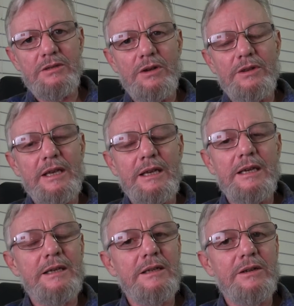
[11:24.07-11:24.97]
So
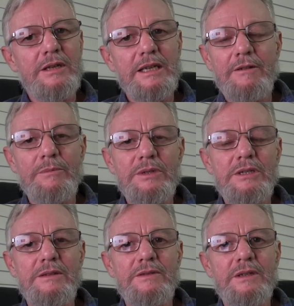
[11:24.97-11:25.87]
they're, you know, the
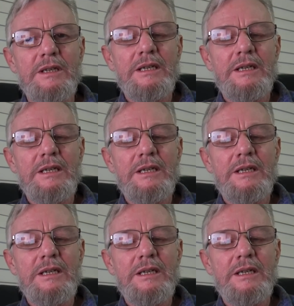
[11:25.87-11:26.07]
governments have